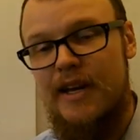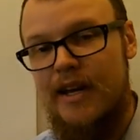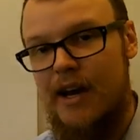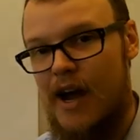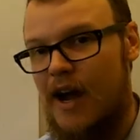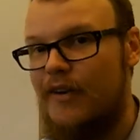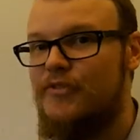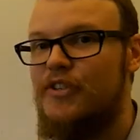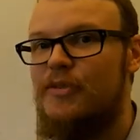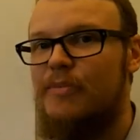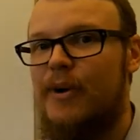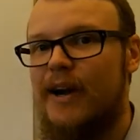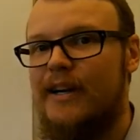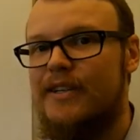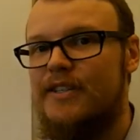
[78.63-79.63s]
and after the
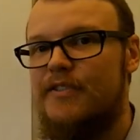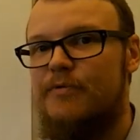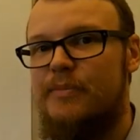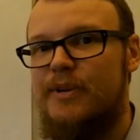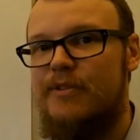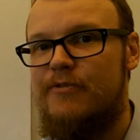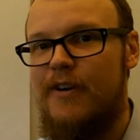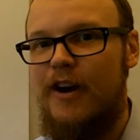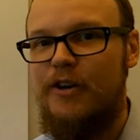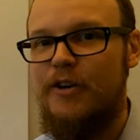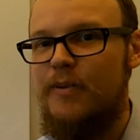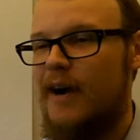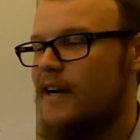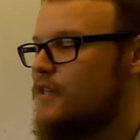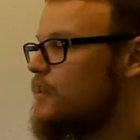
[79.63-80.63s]
brackets have been
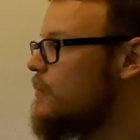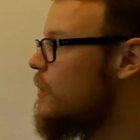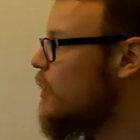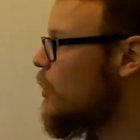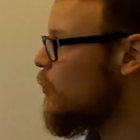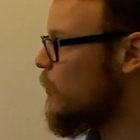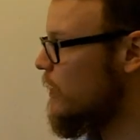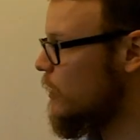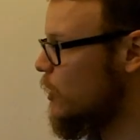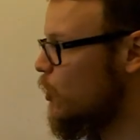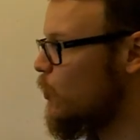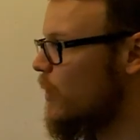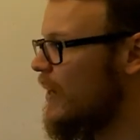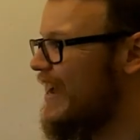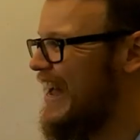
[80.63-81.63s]
evaluated, we
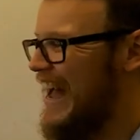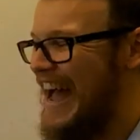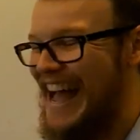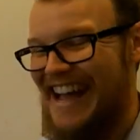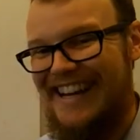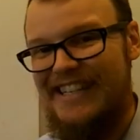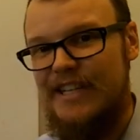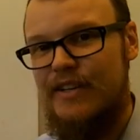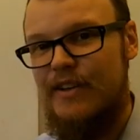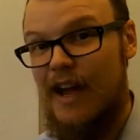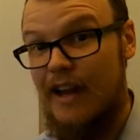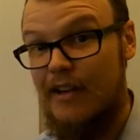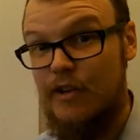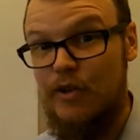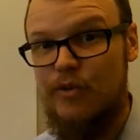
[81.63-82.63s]
look at
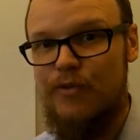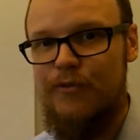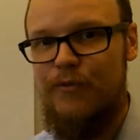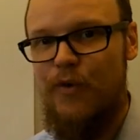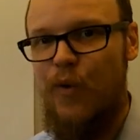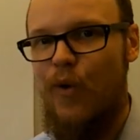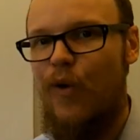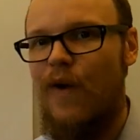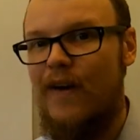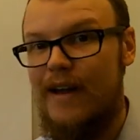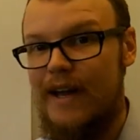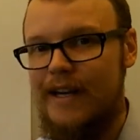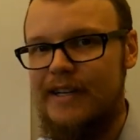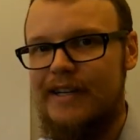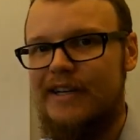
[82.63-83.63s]
and look for
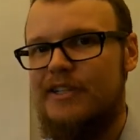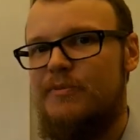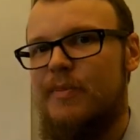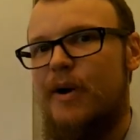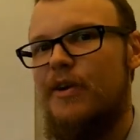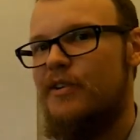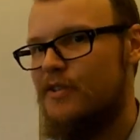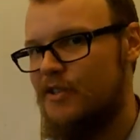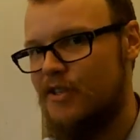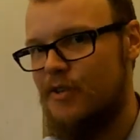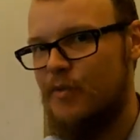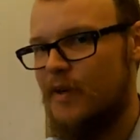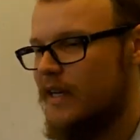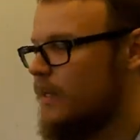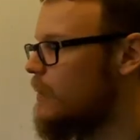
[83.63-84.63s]
any exponents that
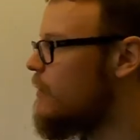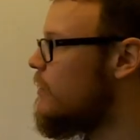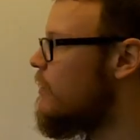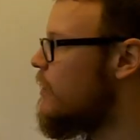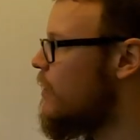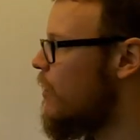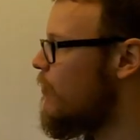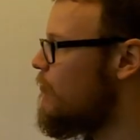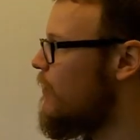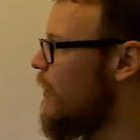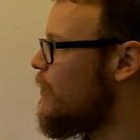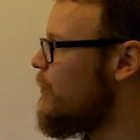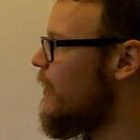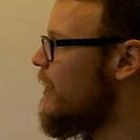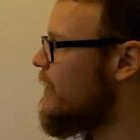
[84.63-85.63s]
we can
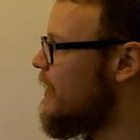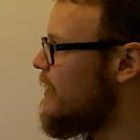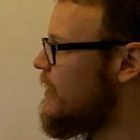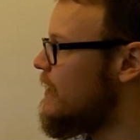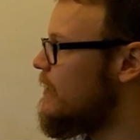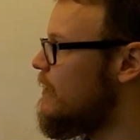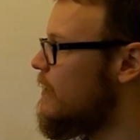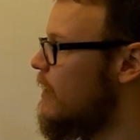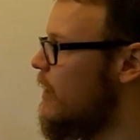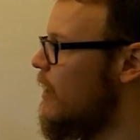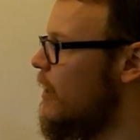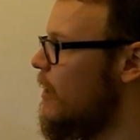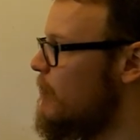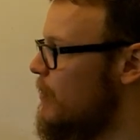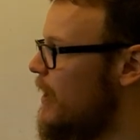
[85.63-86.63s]
evaluate, any
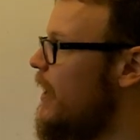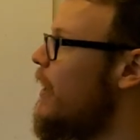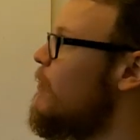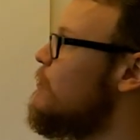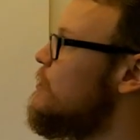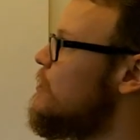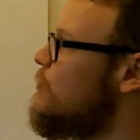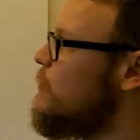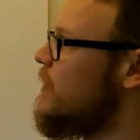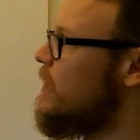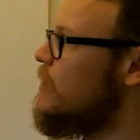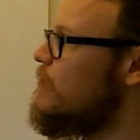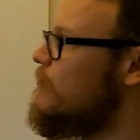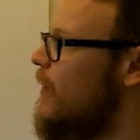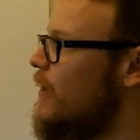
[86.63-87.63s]
powers that we can
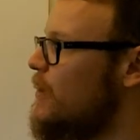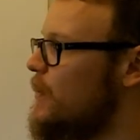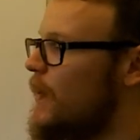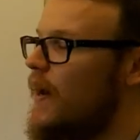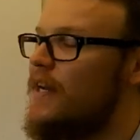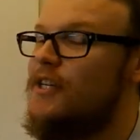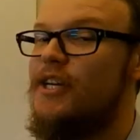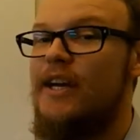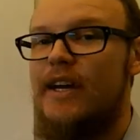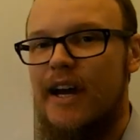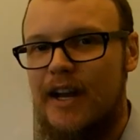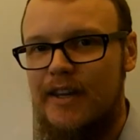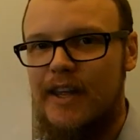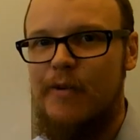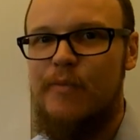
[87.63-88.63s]
evaluate.
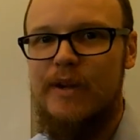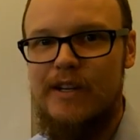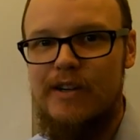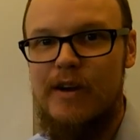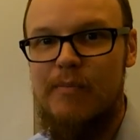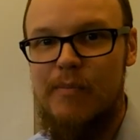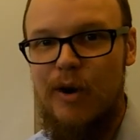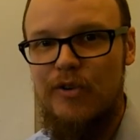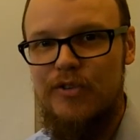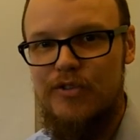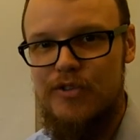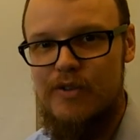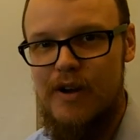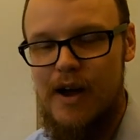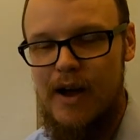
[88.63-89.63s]
And then we
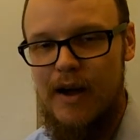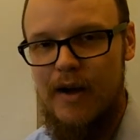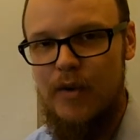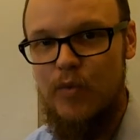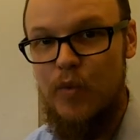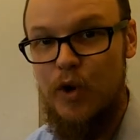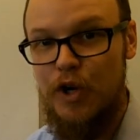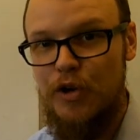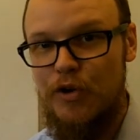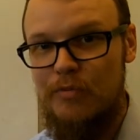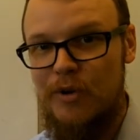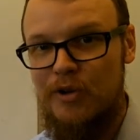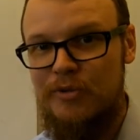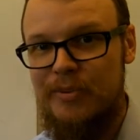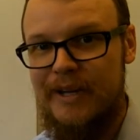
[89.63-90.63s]
work on
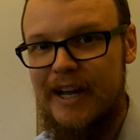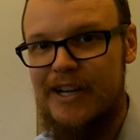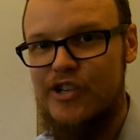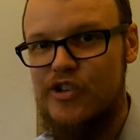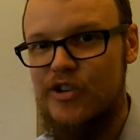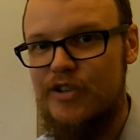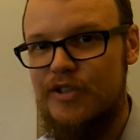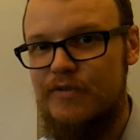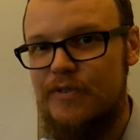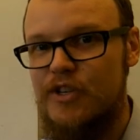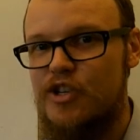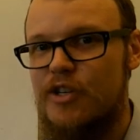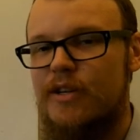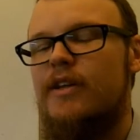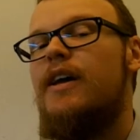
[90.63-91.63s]
multiplication and
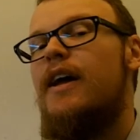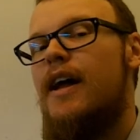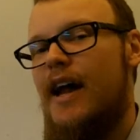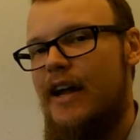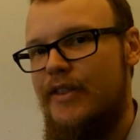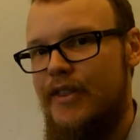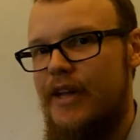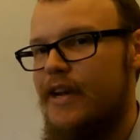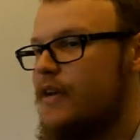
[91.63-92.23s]
division, and then